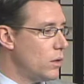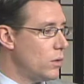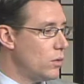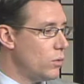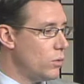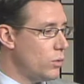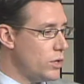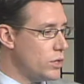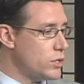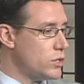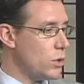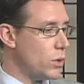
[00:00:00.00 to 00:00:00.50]

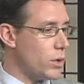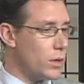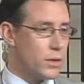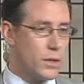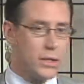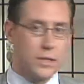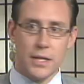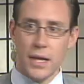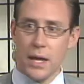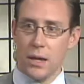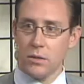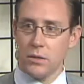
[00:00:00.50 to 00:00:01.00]
rezoning of the
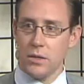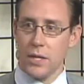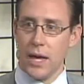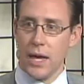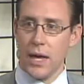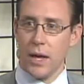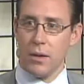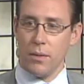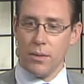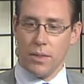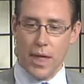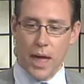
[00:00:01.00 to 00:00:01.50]

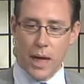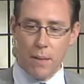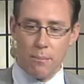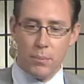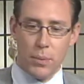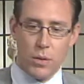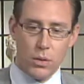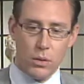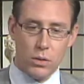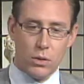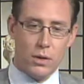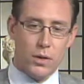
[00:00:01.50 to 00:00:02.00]
downtown, that
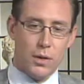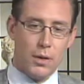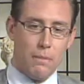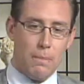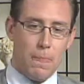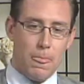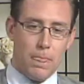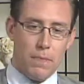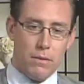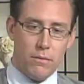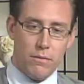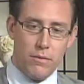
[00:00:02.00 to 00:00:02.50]
building,
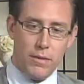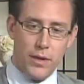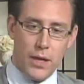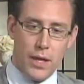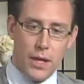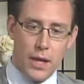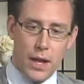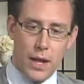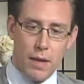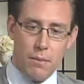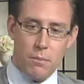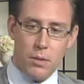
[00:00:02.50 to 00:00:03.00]
the
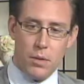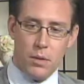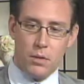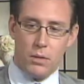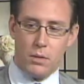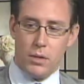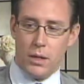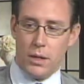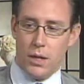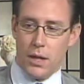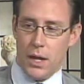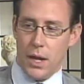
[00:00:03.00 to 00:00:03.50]
VNA
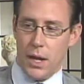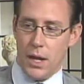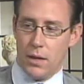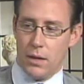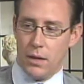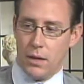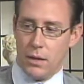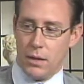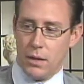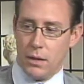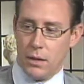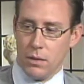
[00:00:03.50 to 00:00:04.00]
building,
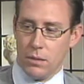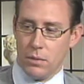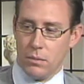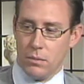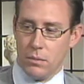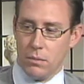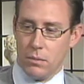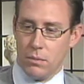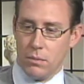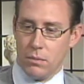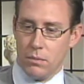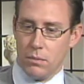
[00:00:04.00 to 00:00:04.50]
and the
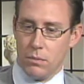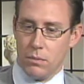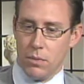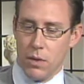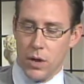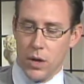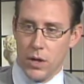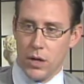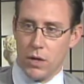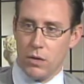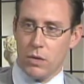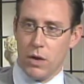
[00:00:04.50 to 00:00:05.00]

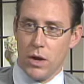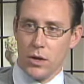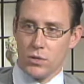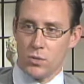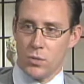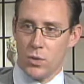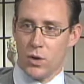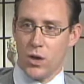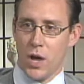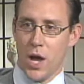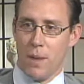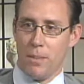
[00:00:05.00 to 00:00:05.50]
parking garage
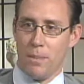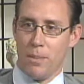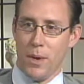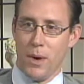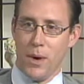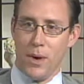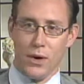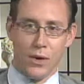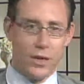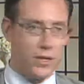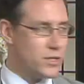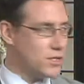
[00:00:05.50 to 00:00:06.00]
were not
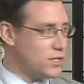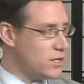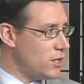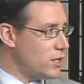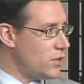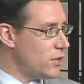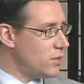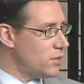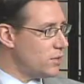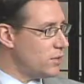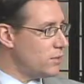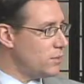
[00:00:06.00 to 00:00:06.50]

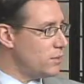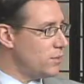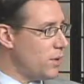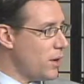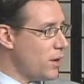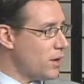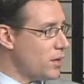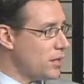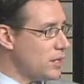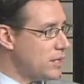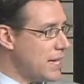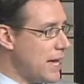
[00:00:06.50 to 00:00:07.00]
considered
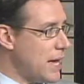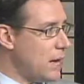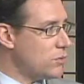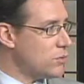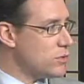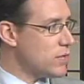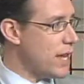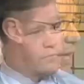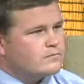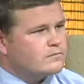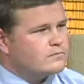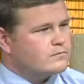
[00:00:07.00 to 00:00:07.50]
part of the
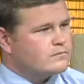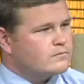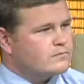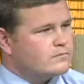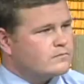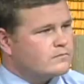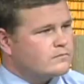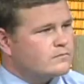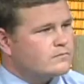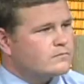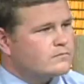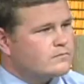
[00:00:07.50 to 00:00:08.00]
downtown
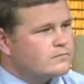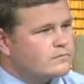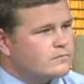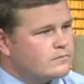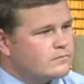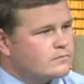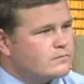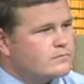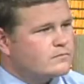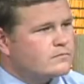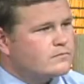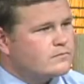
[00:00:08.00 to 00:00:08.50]
business
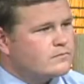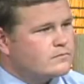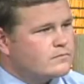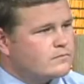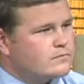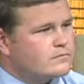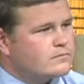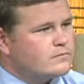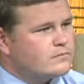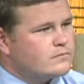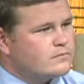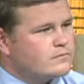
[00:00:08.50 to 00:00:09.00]
district. So they
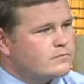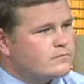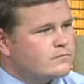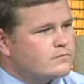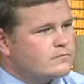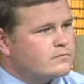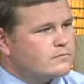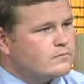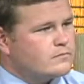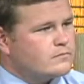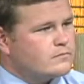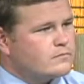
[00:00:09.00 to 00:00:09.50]
were kind of
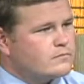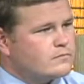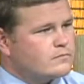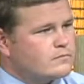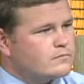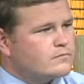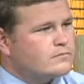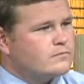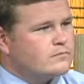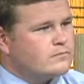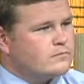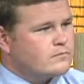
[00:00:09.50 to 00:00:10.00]
off on their own.
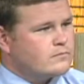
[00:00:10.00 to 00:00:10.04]
Again,